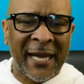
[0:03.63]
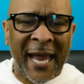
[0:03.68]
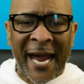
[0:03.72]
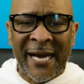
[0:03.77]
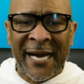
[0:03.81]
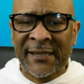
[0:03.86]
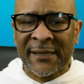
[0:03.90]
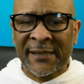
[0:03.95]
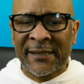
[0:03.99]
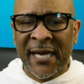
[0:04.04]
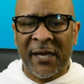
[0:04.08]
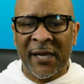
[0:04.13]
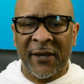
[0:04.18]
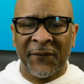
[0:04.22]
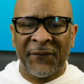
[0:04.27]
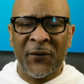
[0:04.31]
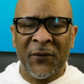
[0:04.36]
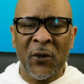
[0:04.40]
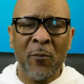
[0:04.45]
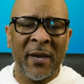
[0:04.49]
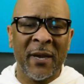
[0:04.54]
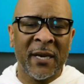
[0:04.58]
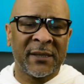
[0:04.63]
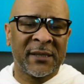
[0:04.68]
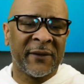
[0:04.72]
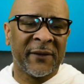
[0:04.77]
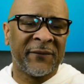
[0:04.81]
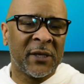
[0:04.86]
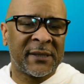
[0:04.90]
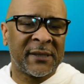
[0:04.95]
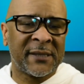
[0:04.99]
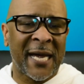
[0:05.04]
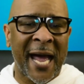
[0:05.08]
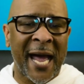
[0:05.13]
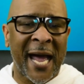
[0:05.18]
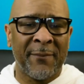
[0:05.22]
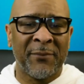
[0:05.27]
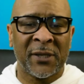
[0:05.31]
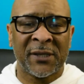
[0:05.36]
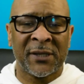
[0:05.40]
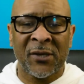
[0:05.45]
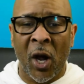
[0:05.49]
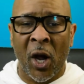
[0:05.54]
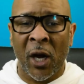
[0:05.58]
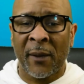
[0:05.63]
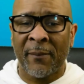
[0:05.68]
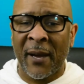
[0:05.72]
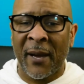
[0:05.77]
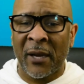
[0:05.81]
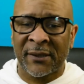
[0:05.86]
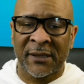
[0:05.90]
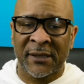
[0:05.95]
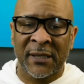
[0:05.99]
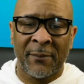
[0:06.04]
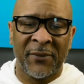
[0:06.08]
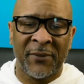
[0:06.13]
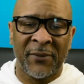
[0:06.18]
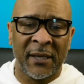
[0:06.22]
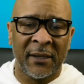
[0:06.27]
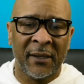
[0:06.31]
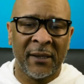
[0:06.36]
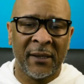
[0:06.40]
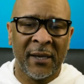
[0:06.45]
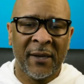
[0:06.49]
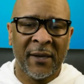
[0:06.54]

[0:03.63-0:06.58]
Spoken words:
like to take a few minutes of your time to talk about something